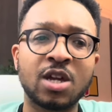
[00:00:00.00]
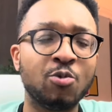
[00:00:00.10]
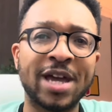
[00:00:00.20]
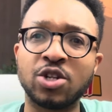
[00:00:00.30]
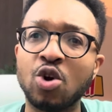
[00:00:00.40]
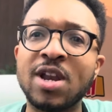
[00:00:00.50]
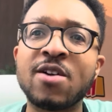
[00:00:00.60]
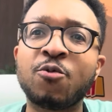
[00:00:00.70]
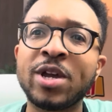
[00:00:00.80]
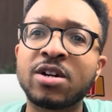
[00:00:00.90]
We had no
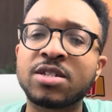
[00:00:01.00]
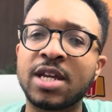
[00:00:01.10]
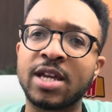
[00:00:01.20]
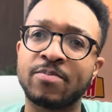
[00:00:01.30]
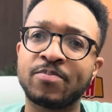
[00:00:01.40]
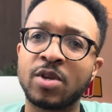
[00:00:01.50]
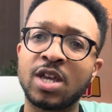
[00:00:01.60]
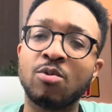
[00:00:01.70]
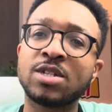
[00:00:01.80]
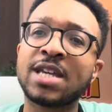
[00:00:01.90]
left winger today.
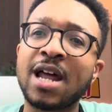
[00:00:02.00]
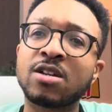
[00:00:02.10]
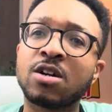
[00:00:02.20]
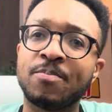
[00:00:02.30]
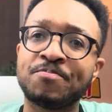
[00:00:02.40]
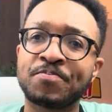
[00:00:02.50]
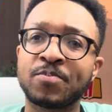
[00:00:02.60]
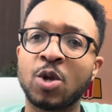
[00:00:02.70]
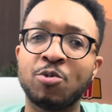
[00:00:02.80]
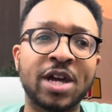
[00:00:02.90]
It was Gallagher.
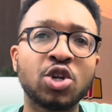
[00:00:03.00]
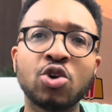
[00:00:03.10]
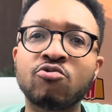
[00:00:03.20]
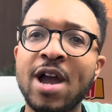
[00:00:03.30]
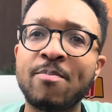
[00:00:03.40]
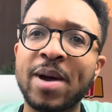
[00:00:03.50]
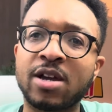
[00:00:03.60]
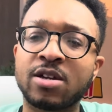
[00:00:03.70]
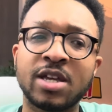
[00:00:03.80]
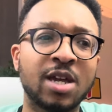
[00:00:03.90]
We had no right
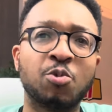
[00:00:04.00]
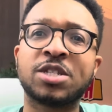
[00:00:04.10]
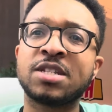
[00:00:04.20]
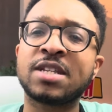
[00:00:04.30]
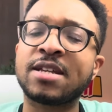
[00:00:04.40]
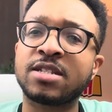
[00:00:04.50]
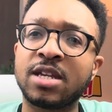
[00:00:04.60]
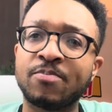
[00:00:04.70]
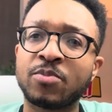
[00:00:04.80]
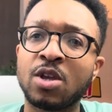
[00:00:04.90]
back. It was De Sassi.
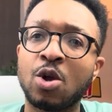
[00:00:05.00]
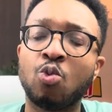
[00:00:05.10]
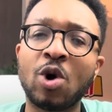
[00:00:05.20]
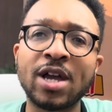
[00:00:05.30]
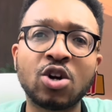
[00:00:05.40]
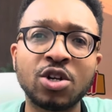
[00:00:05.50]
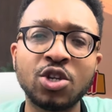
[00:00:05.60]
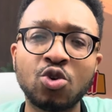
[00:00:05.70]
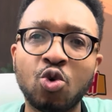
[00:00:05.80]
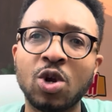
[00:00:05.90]
Why can't
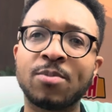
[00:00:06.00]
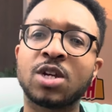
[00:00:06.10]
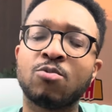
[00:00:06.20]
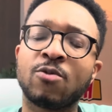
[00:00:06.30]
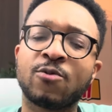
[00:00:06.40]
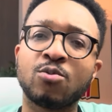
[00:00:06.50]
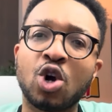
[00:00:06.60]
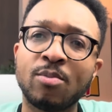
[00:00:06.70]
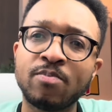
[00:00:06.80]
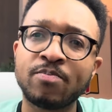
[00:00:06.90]
you call up someone from
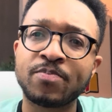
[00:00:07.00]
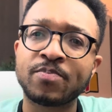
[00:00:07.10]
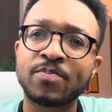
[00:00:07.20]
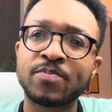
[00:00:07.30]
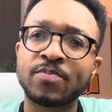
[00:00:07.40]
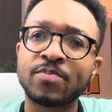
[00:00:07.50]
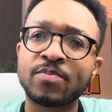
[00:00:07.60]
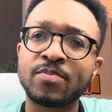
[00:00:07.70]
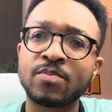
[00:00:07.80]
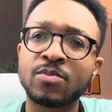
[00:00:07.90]
Cobham
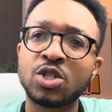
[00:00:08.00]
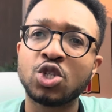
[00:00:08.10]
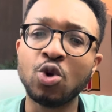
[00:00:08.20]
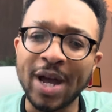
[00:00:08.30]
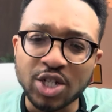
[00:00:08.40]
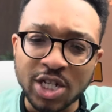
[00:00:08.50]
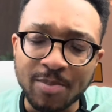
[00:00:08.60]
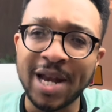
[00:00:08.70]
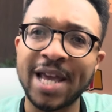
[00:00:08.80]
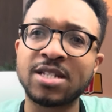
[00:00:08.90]
who actually
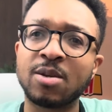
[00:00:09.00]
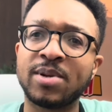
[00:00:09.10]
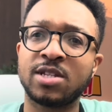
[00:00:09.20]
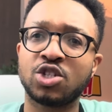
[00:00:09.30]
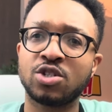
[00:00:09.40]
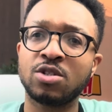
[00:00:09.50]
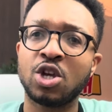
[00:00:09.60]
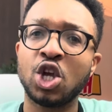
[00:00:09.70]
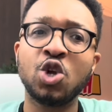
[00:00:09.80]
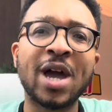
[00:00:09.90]
plays the position,
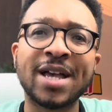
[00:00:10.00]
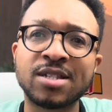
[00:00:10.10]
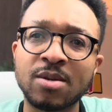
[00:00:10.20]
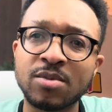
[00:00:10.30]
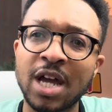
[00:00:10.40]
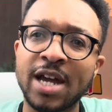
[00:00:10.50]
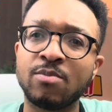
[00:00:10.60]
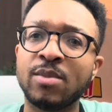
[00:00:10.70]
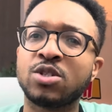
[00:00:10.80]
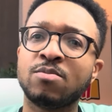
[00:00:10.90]
who has some
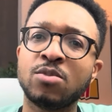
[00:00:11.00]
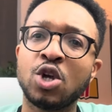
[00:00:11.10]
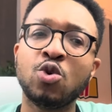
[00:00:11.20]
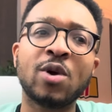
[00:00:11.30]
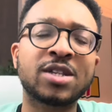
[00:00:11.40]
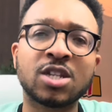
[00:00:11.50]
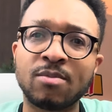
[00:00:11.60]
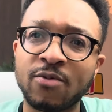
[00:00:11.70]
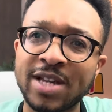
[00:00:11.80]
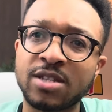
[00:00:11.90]
dynamism, who has some
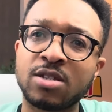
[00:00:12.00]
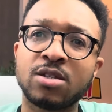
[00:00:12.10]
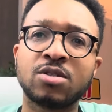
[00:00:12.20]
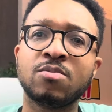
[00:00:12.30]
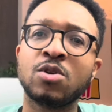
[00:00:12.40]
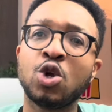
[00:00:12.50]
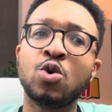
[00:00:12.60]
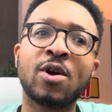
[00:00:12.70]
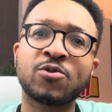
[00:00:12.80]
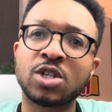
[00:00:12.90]
athleticism, who
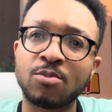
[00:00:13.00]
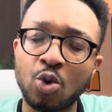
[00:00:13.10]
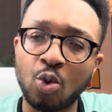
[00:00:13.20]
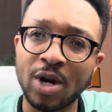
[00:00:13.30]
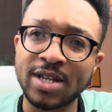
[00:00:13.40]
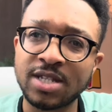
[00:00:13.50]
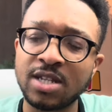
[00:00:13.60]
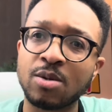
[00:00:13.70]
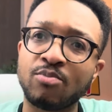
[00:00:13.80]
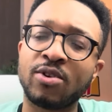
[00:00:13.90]
has some quality
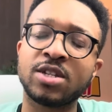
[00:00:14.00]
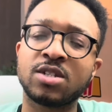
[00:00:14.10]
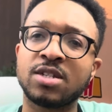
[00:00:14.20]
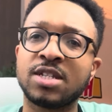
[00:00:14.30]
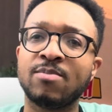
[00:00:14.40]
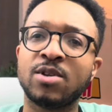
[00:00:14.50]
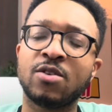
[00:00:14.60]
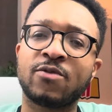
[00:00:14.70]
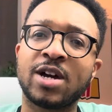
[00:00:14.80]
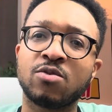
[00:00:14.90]
to bring to the team in the
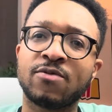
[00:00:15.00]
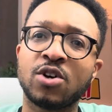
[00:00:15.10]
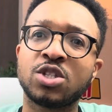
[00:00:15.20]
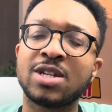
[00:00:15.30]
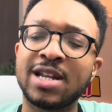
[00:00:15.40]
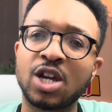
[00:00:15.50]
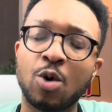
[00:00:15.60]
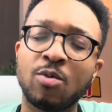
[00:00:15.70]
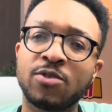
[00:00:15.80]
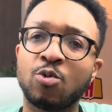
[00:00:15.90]
final third to link
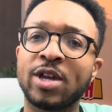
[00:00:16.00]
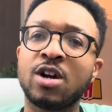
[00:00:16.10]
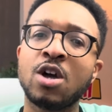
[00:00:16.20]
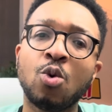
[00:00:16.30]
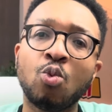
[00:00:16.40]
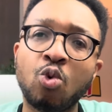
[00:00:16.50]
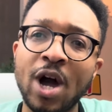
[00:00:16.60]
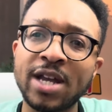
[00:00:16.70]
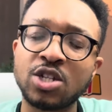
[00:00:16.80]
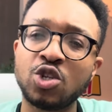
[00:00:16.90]
up with the winger?
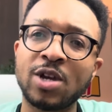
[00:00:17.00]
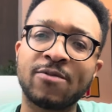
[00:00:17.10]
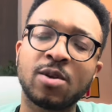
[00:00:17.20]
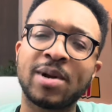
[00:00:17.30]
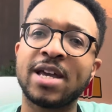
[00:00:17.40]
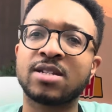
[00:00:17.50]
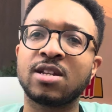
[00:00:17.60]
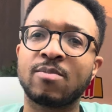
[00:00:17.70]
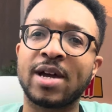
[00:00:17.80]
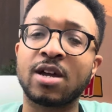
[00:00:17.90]
Why did you have to play a
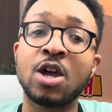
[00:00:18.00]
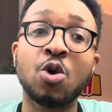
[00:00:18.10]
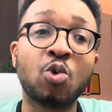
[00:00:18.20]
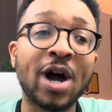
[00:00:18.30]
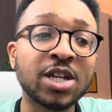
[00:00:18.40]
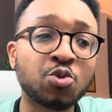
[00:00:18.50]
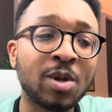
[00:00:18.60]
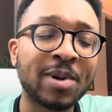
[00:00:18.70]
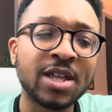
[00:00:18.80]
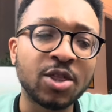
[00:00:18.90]
centre-back? Why do we
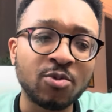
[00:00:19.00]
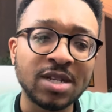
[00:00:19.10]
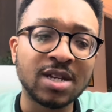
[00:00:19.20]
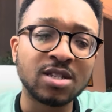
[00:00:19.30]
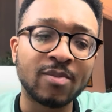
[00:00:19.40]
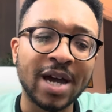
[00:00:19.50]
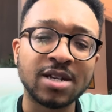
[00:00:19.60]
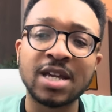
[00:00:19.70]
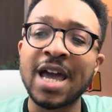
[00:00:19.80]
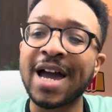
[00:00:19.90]
play three
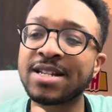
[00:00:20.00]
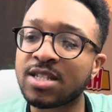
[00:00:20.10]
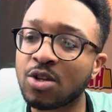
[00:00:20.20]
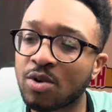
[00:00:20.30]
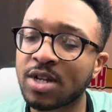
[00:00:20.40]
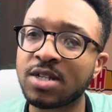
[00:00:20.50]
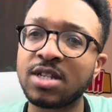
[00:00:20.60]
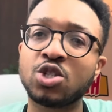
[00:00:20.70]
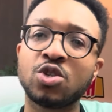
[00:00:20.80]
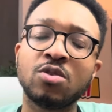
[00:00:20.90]
centre-backs and still
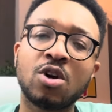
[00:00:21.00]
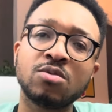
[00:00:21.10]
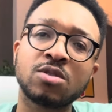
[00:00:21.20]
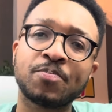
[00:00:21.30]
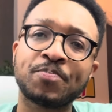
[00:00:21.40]
concede two goals?